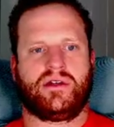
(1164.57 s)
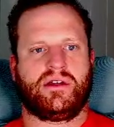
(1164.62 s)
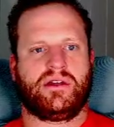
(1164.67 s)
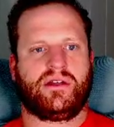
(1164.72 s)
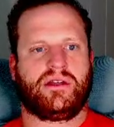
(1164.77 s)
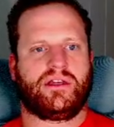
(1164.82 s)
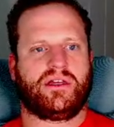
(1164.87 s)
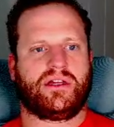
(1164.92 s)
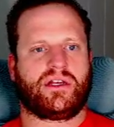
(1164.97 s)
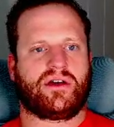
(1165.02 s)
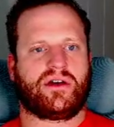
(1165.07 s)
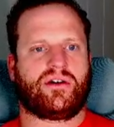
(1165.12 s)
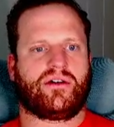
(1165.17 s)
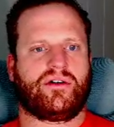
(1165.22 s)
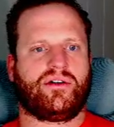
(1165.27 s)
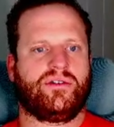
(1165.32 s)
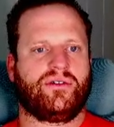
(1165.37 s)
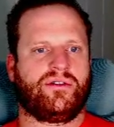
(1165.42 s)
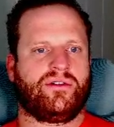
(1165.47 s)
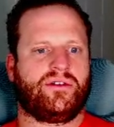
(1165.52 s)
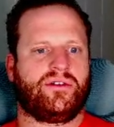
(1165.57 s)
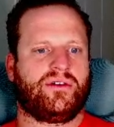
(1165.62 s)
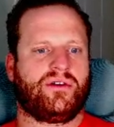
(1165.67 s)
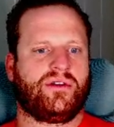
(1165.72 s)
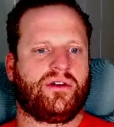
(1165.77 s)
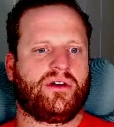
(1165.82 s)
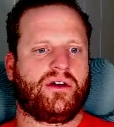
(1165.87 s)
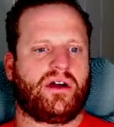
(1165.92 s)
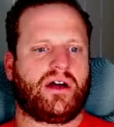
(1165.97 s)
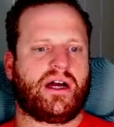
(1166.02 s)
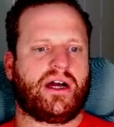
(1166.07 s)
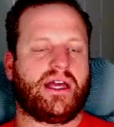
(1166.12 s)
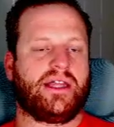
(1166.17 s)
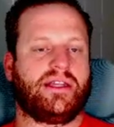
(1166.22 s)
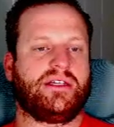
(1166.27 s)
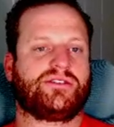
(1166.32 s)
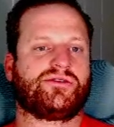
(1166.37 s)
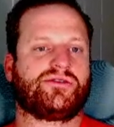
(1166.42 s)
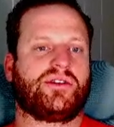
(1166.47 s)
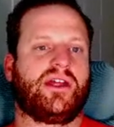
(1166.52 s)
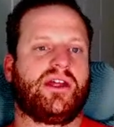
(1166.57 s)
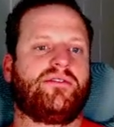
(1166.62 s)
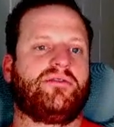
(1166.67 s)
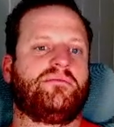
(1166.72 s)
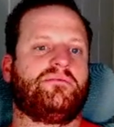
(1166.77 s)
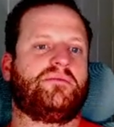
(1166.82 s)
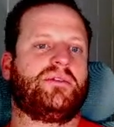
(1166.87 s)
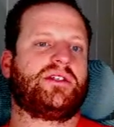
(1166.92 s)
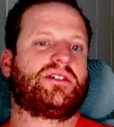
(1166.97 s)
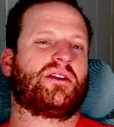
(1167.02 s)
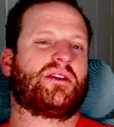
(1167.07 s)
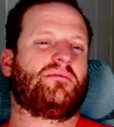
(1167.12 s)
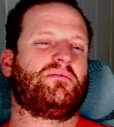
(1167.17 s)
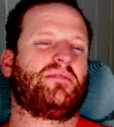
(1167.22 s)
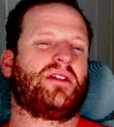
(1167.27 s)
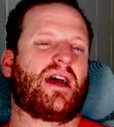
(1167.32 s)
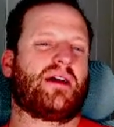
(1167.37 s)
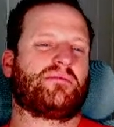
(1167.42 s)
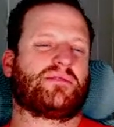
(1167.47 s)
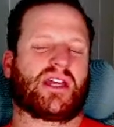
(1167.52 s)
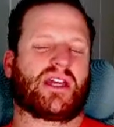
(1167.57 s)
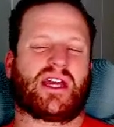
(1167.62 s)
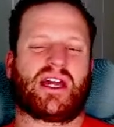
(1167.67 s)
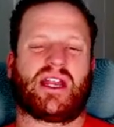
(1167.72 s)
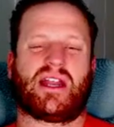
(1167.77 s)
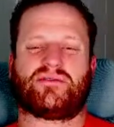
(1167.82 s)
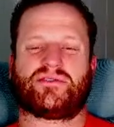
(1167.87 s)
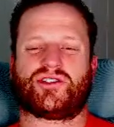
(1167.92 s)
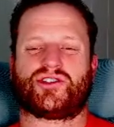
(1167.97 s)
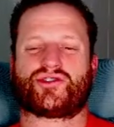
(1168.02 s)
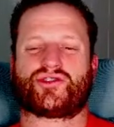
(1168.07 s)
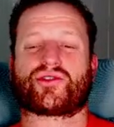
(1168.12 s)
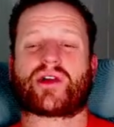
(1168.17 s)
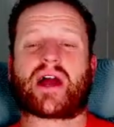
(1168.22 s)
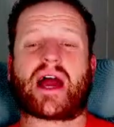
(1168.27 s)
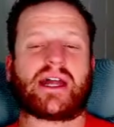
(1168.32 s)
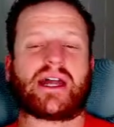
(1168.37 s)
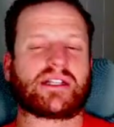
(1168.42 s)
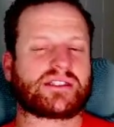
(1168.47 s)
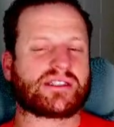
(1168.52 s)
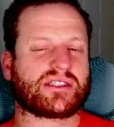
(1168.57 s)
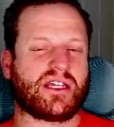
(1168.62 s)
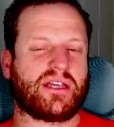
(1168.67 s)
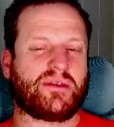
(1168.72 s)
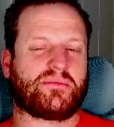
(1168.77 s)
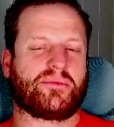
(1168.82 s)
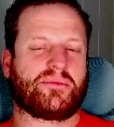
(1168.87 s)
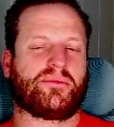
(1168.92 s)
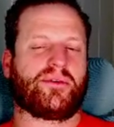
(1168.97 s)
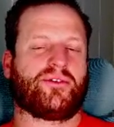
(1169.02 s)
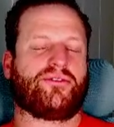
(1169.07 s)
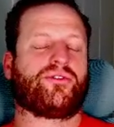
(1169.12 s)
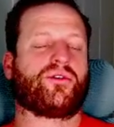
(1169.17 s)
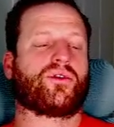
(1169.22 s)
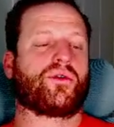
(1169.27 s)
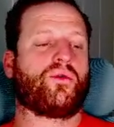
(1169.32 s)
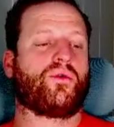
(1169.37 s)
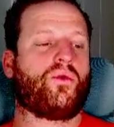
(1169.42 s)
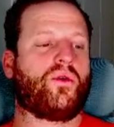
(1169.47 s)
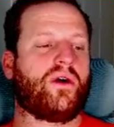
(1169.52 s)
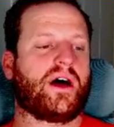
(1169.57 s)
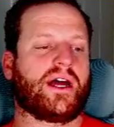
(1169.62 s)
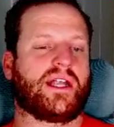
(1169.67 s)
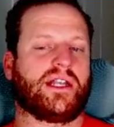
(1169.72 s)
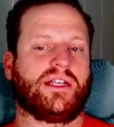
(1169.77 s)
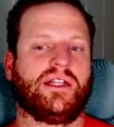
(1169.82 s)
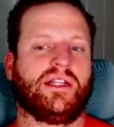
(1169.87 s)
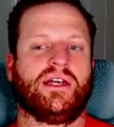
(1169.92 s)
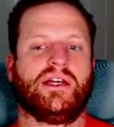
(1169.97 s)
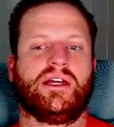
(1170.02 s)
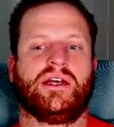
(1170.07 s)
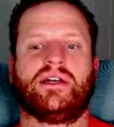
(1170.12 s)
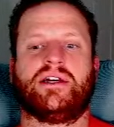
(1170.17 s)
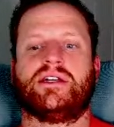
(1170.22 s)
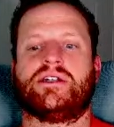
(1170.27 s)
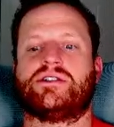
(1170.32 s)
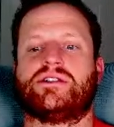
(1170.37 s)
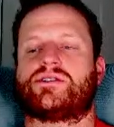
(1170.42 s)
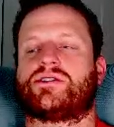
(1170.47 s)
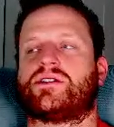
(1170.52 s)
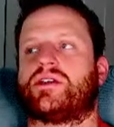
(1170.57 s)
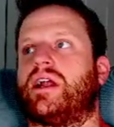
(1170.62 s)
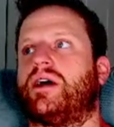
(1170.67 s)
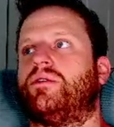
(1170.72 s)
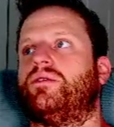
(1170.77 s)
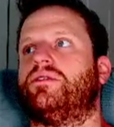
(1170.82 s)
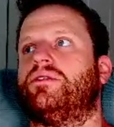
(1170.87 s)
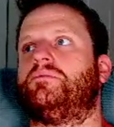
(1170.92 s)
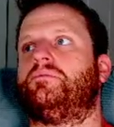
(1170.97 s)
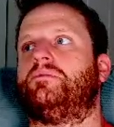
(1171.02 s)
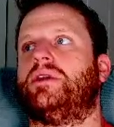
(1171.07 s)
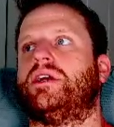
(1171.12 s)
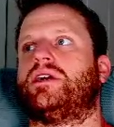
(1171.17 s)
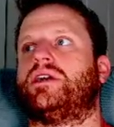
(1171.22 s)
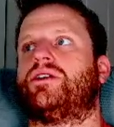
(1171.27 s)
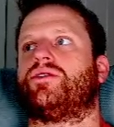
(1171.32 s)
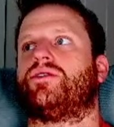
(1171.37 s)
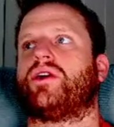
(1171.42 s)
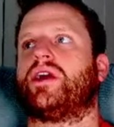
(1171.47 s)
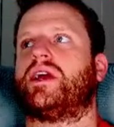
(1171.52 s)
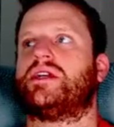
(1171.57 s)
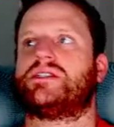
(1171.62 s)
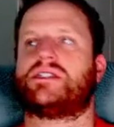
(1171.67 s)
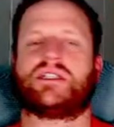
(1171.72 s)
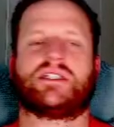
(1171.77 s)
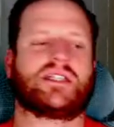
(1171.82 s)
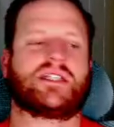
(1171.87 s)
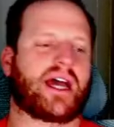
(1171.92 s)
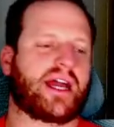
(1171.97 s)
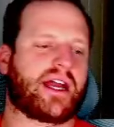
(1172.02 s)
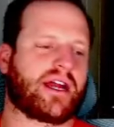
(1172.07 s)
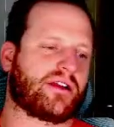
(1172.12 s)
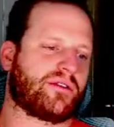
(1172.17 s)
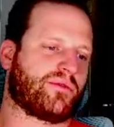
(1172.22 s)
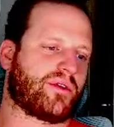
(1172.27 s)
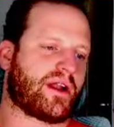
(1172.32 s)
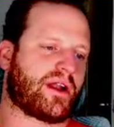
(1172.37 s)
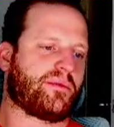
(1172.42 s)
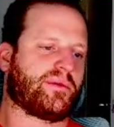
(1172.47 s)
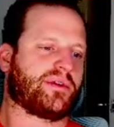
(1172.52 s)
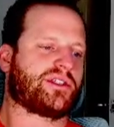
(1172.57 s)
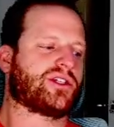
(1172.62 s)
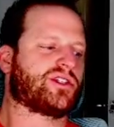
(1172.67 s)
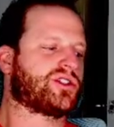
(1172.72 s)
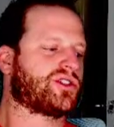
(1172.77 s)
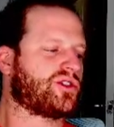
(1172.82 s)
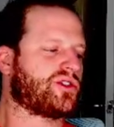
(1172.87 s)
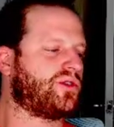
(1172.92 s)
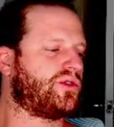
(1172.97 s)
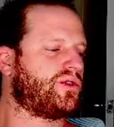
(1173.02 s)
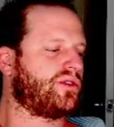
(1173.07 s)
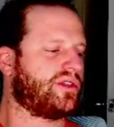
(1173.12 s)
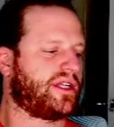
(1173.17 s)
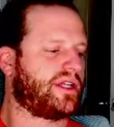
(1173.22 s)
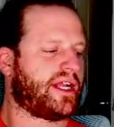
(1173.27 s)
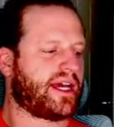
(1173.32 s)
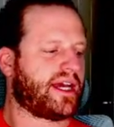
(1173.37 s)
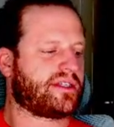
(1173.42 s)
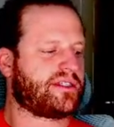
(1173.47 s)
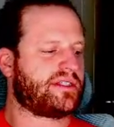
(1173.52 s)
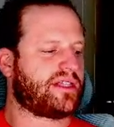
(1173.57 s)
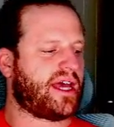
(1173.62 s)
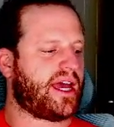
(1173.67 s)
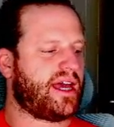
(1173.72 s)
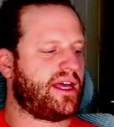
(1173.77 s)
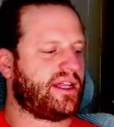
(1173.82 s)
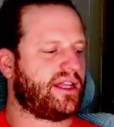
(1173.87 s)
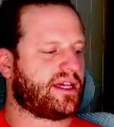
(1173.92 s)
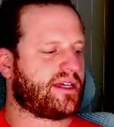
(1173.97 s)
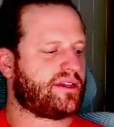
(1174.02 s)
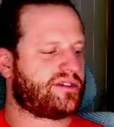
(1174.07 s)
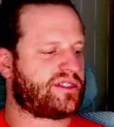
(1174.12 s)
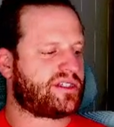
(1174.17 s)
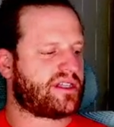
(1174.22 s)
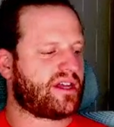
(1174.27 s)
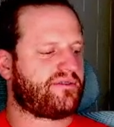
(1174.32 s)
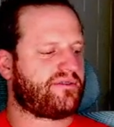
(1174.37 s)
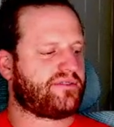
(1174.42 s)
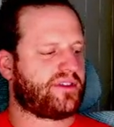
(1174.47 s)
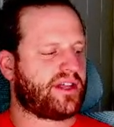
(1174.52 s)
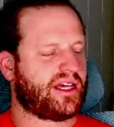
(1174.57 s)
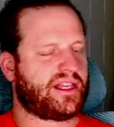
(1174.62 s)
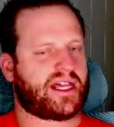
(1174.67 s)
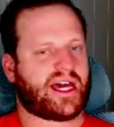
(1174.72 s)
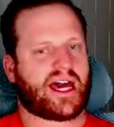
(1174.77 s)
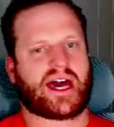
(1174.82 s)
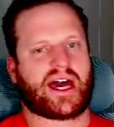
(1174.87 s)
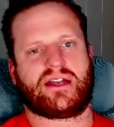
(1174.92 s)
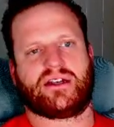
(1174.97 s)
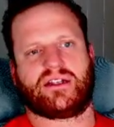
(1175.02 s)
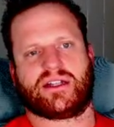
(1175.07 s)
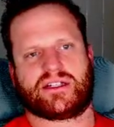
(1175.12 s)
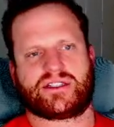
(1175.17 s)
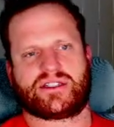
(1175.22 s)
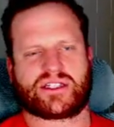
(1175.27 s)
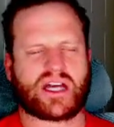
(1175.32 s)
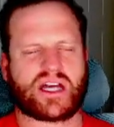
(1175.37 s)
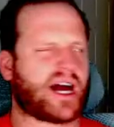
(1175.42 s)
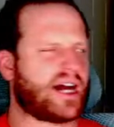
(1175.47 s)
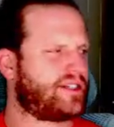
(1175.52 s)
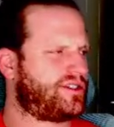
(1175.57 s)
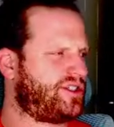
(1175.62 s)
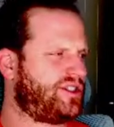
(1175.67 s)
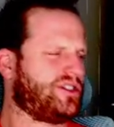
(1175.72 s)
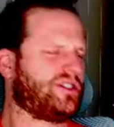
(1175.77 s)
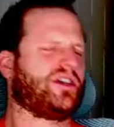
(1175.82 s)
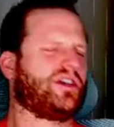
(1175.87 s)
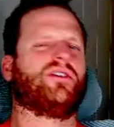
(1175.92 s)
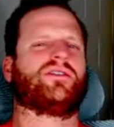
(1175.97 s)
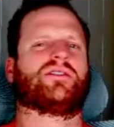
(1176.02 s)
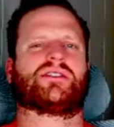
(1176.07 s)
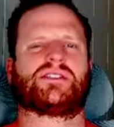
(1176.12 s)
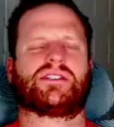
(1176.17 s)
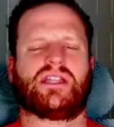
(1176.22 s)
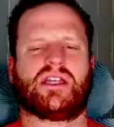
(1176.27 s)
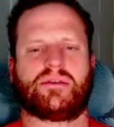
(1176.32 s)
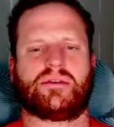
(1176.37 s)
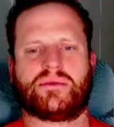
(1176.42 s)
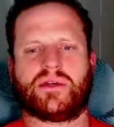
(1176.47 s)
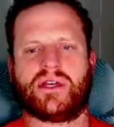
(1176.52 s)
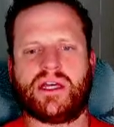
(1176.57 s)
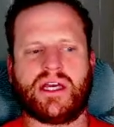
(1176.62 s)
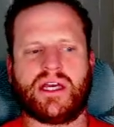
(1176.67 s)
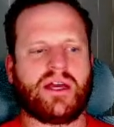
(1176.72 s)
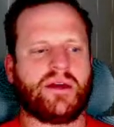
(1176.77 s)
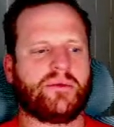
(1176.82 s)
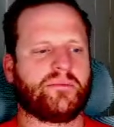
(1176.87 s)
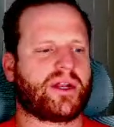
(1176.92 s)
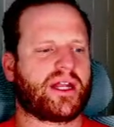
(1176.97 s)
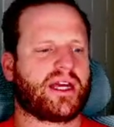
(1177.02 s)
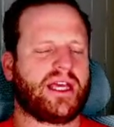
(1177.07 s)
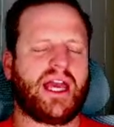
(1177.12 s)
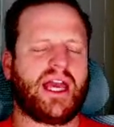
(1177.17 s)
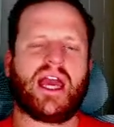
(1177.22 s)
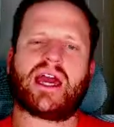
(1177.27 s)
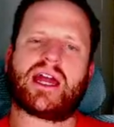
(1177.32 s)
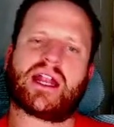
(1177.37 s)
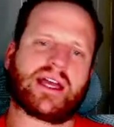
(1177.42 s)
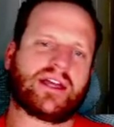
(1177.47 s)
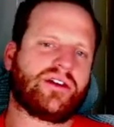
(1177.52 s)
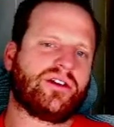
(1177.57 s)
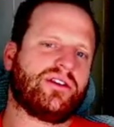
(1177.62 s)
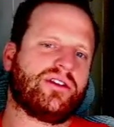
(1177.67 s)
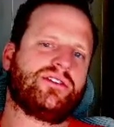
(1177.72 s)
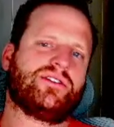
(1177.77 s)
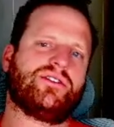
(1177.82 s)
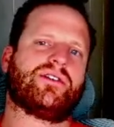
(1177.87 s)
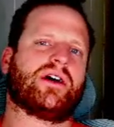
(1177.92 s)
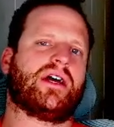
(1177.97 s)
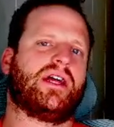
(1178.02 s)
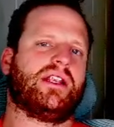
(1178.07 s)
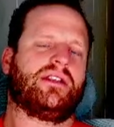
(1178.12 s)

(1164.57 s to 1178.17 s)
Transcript: You know, and this would even be sometimes like I'd have to try to sleep before 1 so that I wouldn't be crazy tired when I went to school the next day. Like, it's stuff like that. Like, Scott, just go to sleep. But I can't. I couldn't do it.